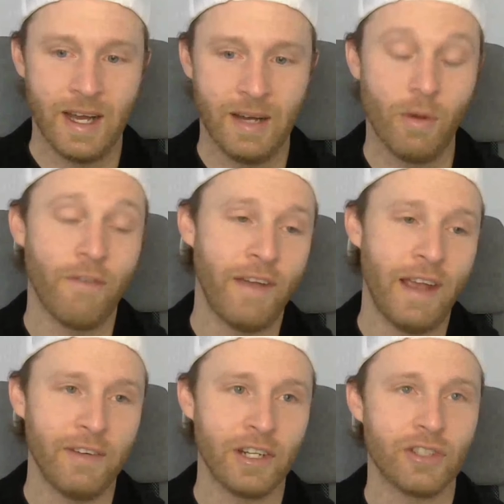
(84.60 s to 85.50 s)
Well,
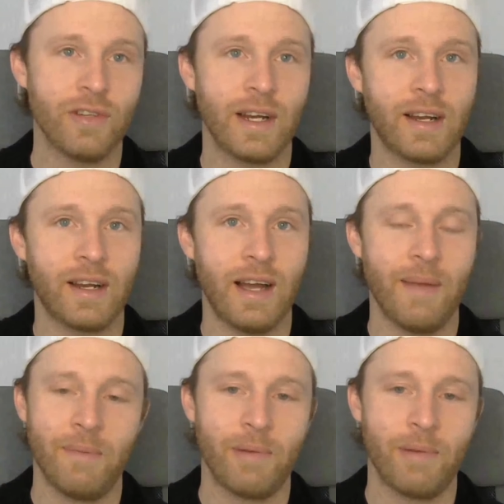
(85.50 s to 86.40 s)
favorite trick,
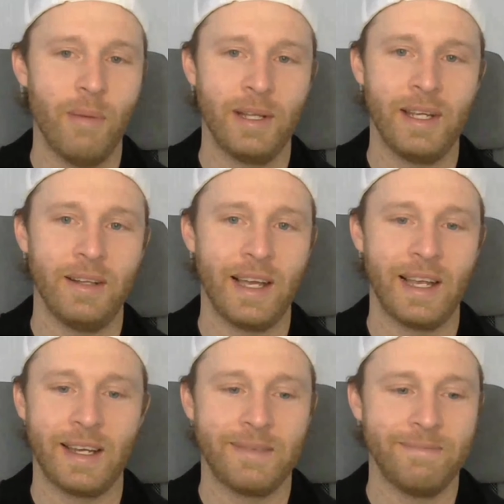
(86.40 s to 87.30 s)
I mean, probably
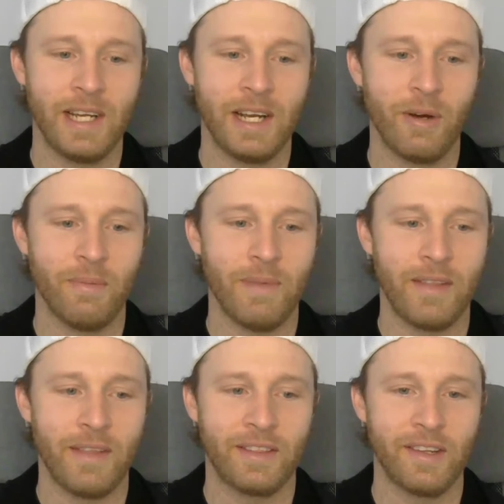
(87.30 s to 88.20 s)
like,
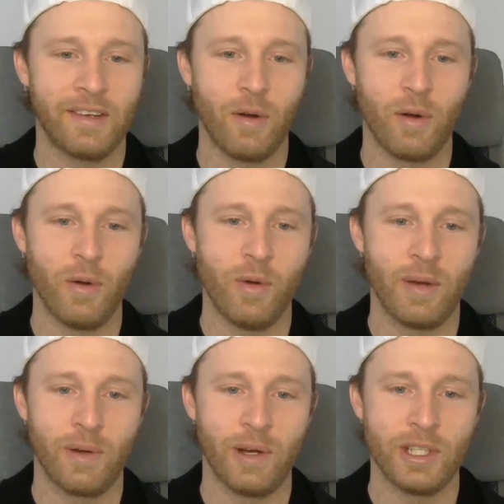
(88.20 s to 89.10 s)
I think the Zorro
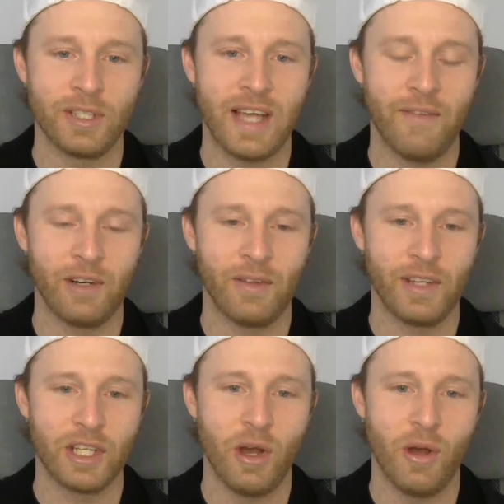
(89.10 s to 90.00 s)
one where you just have it
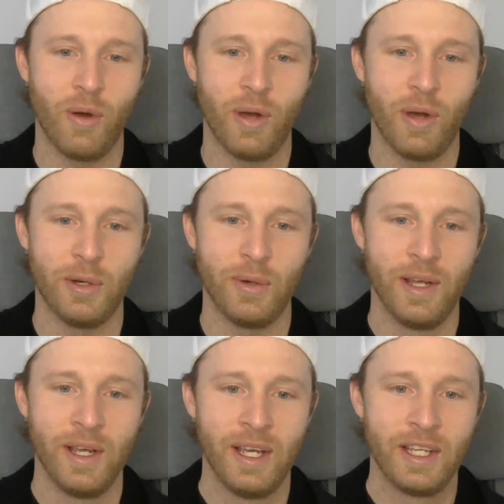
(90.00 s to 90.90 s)
on the toe and
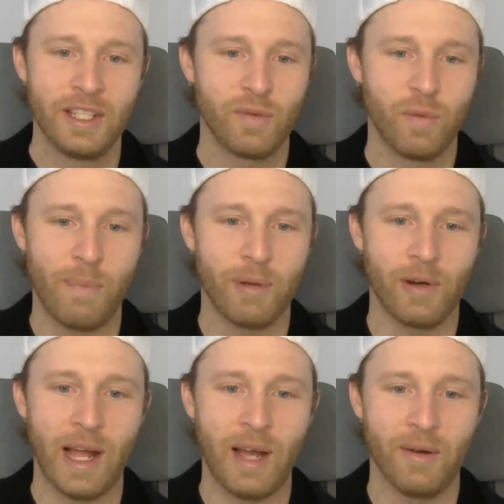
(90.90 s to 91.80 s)
you just whip
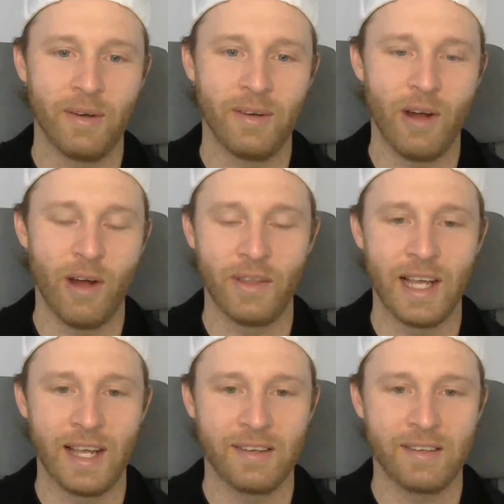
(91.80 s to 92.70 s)
it around on
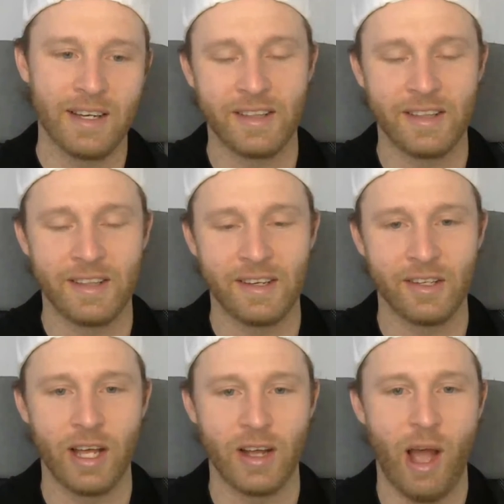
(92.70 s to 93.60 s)
the ice. I just think
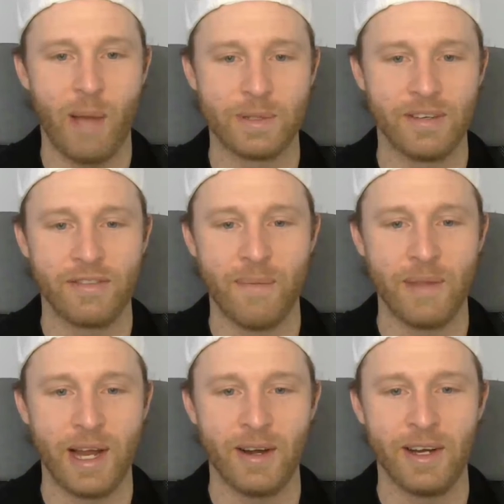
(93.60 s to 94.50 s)
there's a lot of options
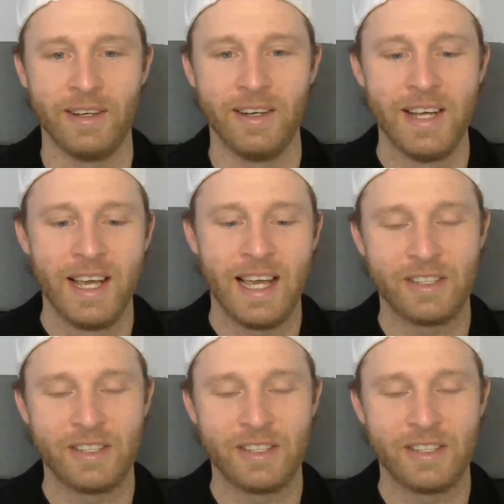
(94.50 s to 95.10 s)
from there, and